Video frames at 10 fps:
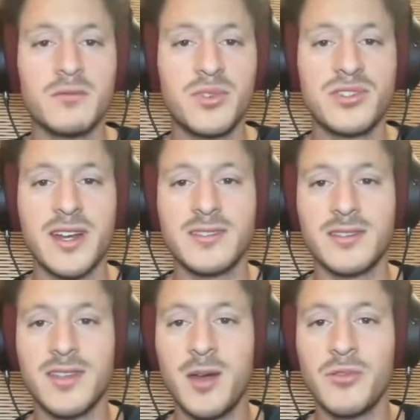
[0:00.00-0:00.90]
besides the
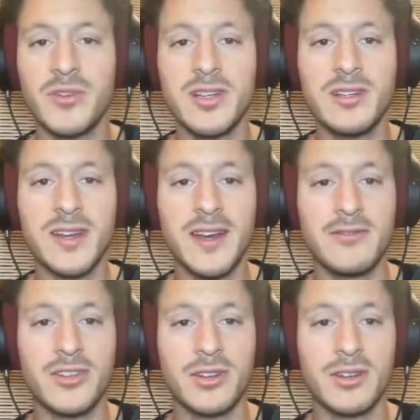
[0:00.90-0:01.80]
tambourine, they have
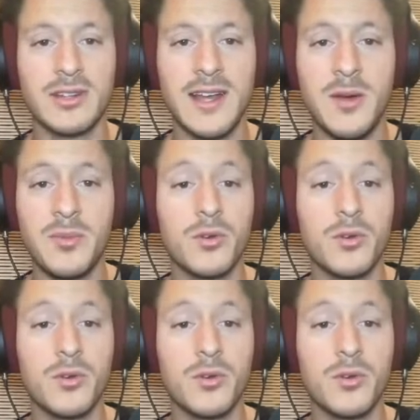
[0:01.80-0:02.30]
the clap.